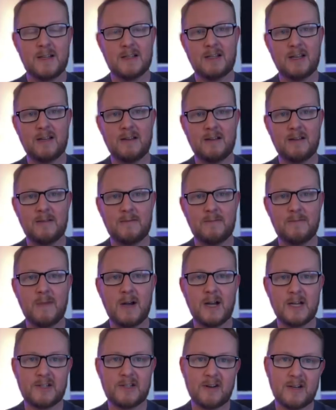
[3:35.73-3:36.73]
So
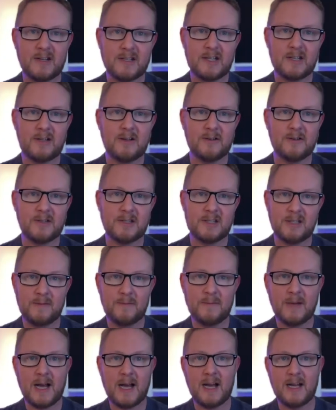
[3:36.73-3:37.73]
my Transit
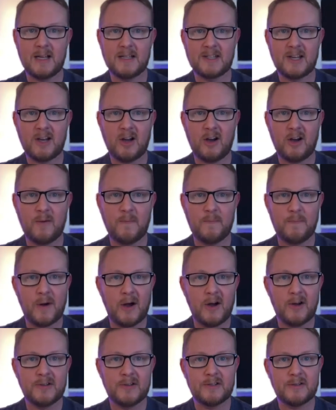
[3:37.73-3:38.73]
Custom has got
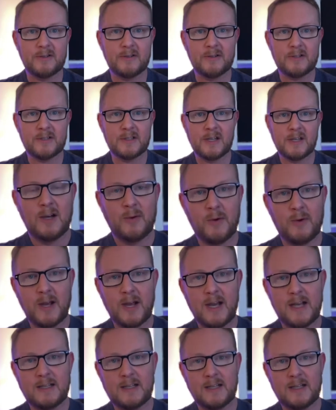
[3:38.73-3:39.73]
barn doors. What
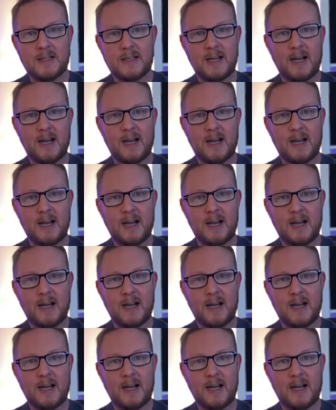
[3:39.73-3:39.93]
I did,